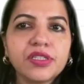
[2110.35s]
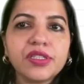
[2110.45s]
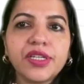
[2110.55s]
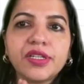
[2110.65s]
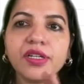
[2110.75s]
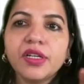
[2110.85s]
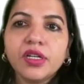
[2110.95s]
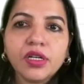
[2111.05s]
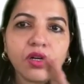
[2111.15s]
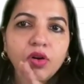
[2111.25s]
then
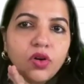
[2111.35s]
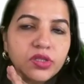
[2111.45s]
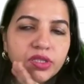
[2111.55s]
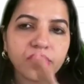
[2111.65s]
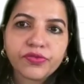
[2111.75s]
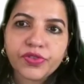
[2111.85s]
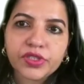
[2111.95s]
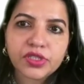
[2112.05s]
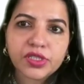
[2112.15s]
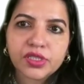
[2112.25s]
all the
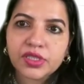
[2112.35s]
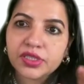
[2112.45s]
yes,